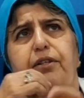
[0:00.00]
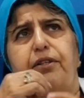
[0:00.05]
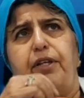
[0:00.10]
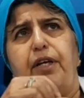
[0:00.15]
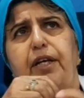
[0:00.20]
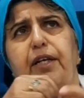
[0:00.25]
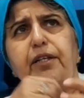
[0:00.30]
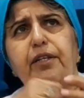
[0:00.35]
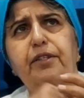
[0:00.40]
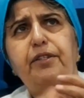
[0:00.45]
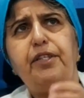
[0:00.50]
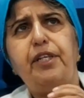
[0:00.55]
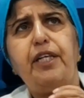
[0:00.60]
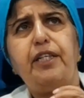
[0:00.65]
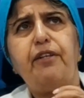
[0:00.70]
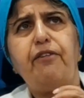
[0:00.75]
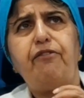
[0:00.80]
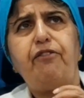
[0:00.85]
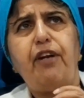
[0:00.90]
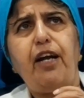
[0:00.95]
the
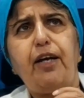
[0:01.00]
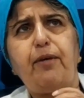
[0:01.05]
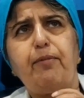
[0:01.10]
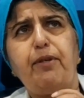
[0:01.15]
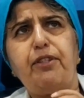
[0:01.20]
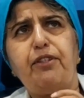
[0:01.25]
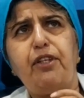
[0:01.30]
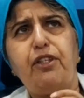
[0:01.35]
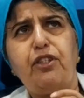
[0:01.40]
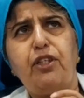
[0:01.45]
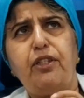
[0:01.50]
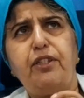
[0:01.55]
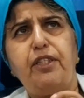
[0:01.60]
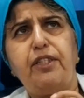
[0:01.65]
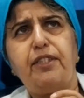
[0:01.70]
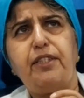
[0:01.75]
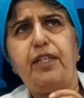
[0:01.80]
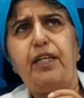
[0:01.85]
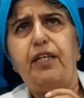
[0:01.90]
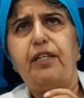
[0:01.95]
DNA fragmentation
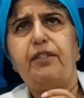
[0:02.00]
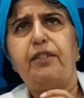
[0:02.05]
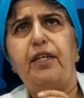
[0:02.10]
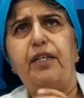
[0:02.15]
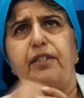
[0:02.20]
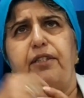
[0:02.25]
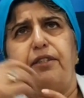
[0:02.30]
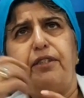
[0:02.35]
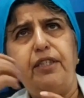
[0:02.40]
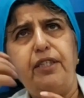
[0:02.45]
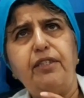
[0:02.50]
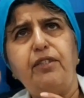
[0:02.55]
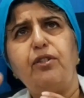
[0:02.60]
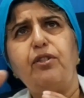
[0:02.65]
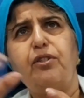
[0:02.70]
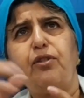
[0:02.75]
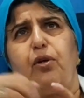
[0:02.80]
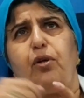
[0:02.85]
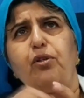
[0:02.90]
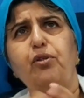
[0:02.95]
is there, then this
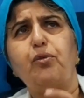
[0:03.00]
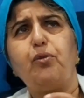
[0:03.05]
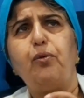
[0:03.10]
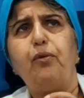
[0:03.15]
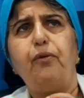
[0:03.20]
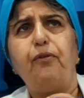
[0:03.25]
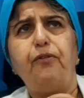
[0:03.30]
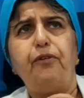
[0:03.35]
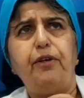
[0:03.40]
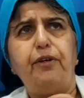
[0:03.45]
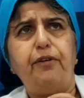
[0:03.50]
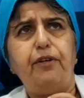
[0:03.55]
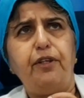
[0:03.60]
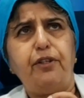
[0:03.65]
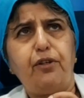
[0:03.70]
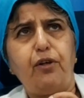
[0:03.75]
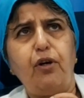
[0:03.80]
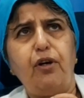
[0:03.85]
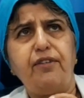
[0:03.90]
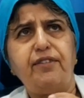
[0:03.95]
is also,
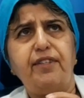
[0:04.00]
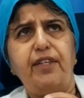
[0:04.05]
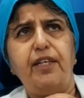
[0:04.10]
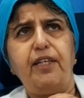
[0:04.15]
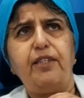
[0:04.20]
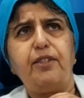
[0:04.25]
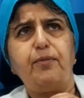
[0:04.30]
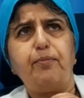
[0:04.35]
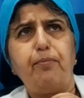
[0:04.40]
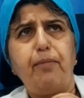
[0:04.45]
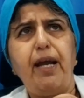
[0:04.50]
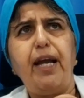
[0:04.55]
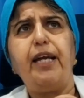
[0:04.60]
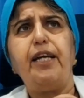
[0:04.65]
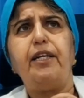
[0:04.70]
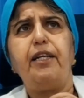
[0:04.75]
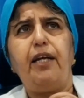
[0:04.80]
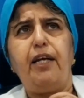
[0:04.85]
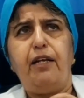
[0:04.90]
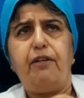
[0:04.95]
it causes
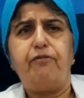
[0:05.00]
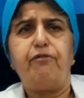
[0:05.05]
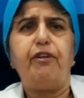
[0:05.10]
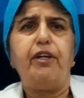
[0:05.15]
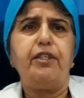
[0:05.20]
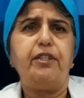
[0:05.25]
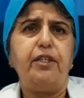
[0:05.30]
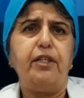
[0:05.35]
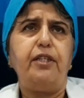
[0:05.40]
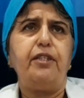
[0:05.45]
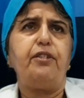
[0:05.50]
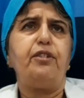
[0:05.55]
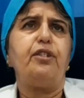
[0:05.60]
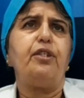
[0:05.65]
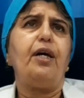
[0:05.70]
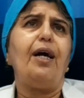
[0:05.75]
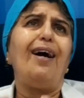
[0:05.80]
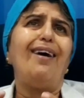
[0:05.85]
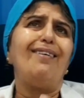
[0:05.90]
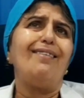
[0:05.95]
male
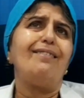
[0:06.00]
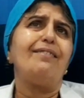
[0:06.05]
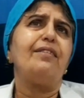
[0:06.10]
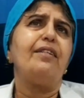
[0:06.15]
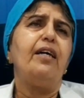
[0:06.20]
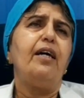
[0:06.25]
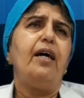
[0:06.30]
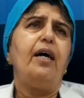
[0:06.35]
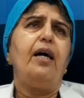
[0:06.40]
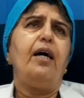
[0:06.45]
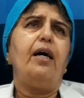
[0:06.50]
infertility, and